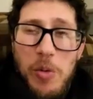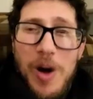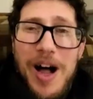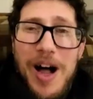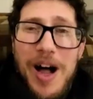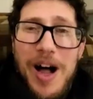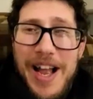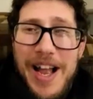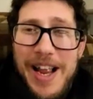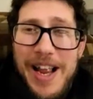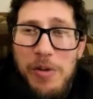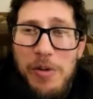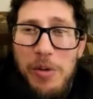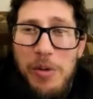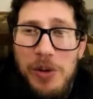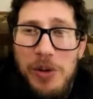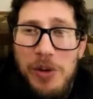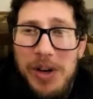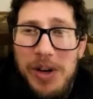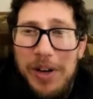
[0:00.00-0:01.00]
why?
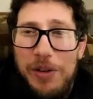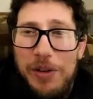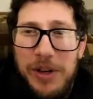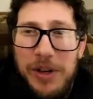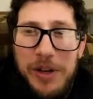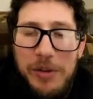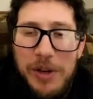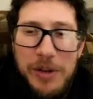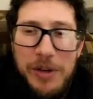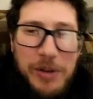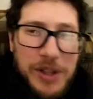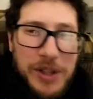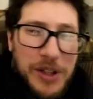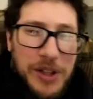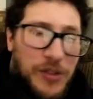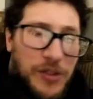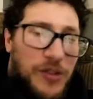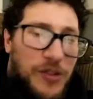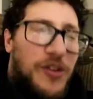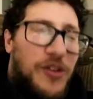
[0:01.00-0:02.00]
What
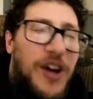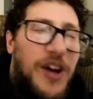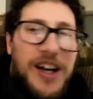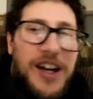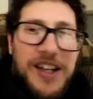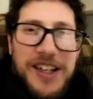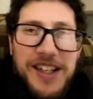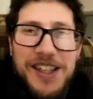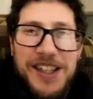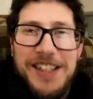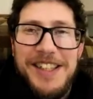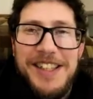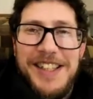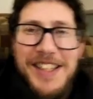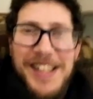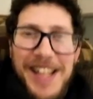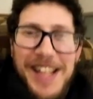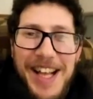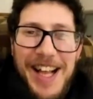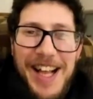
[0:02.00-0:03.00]
the fuck?
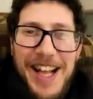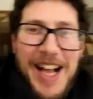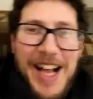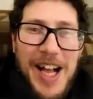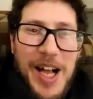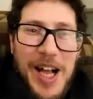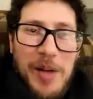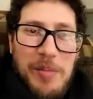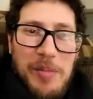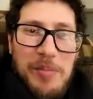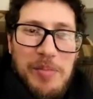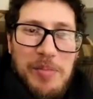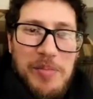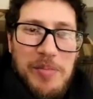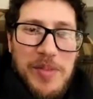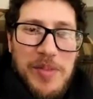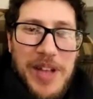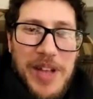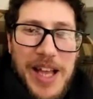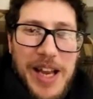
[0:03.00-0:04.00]
And
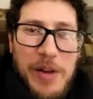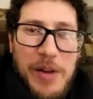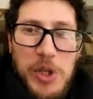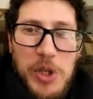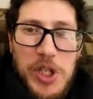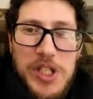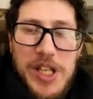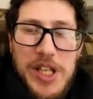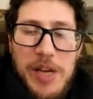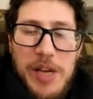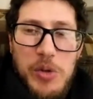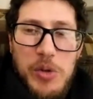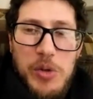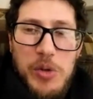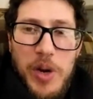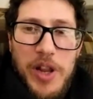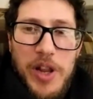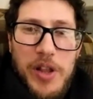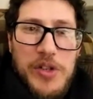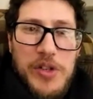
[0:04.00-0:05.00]
it was
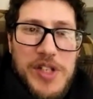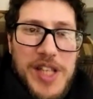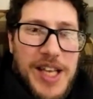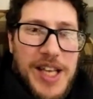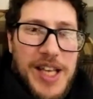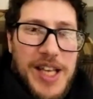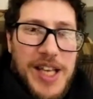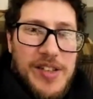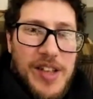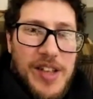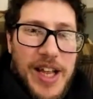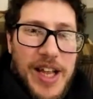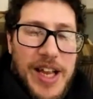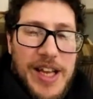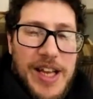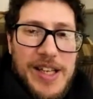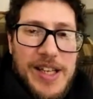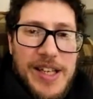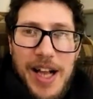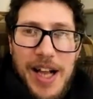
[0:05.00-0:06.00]
one of those things.
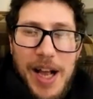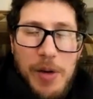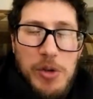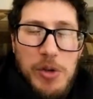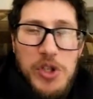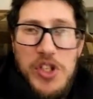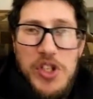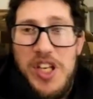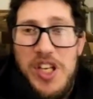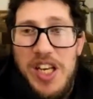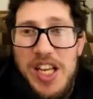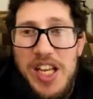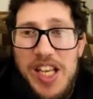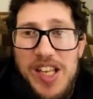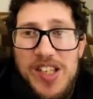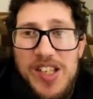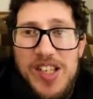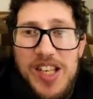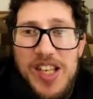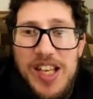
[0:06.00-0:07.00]
Like I was just an
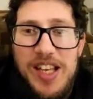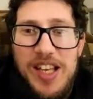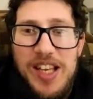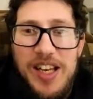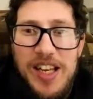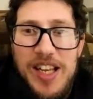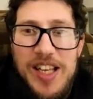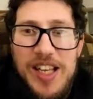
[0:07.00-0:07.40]
easy